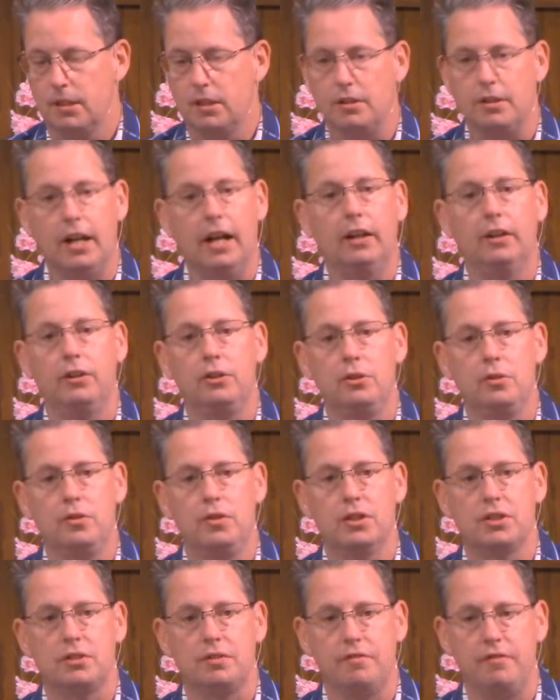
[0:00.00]
Now that you've
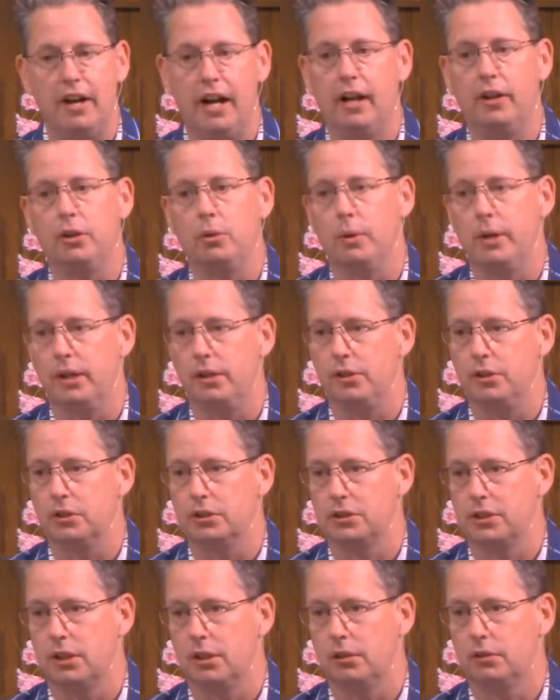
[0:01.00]
just evaluated
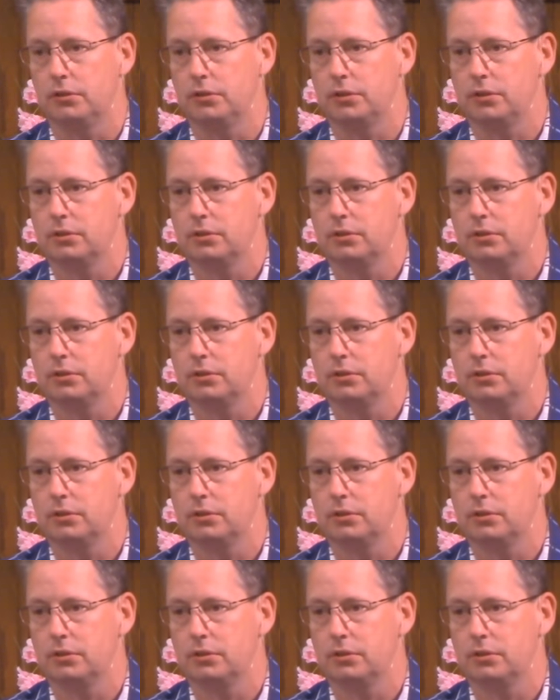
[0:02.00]
yourselves,